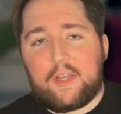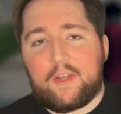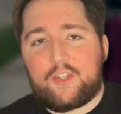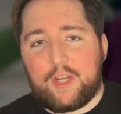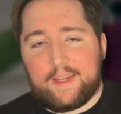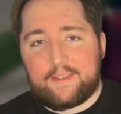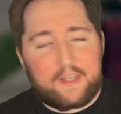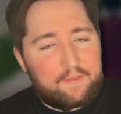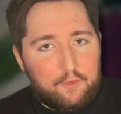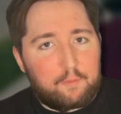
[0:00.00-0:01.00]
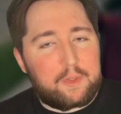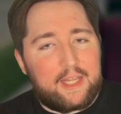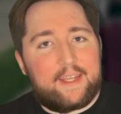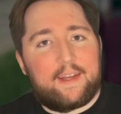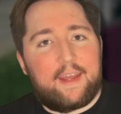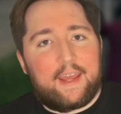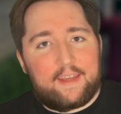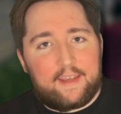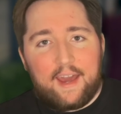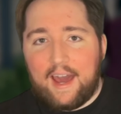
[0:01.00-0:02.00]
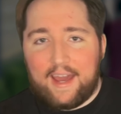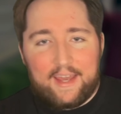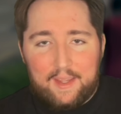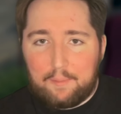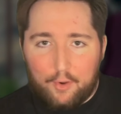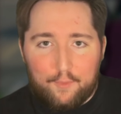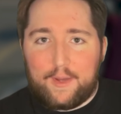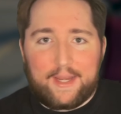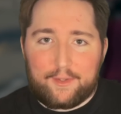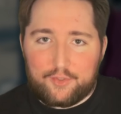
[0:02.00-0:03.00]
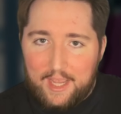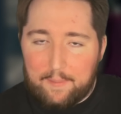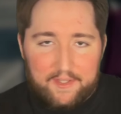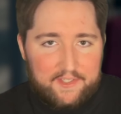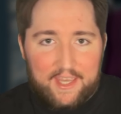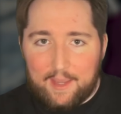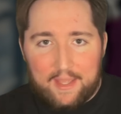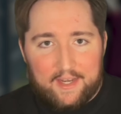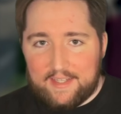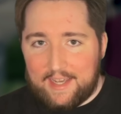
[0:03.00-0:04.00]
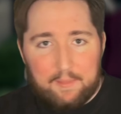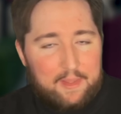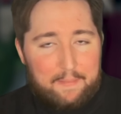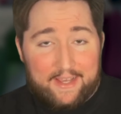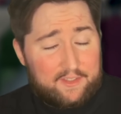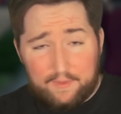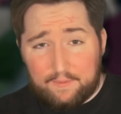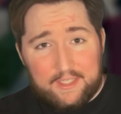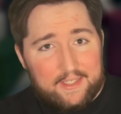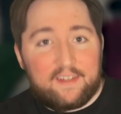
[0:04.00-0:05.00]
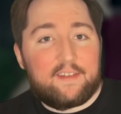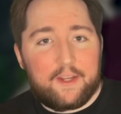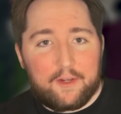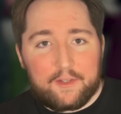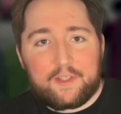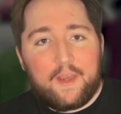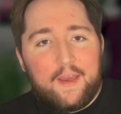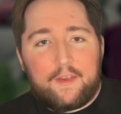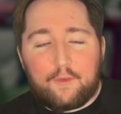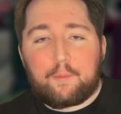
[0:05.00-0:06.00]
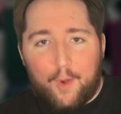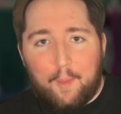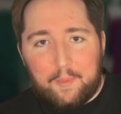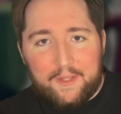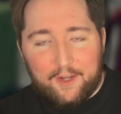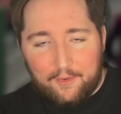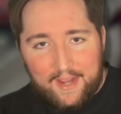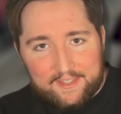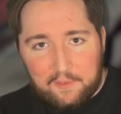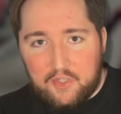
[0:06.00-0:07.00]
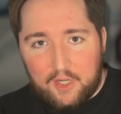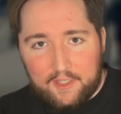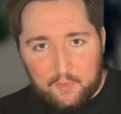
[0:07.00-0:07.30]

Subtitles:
good chance that if you've played a high-profile Japanese game anytime in the past 15 years, you've probably interacted with John's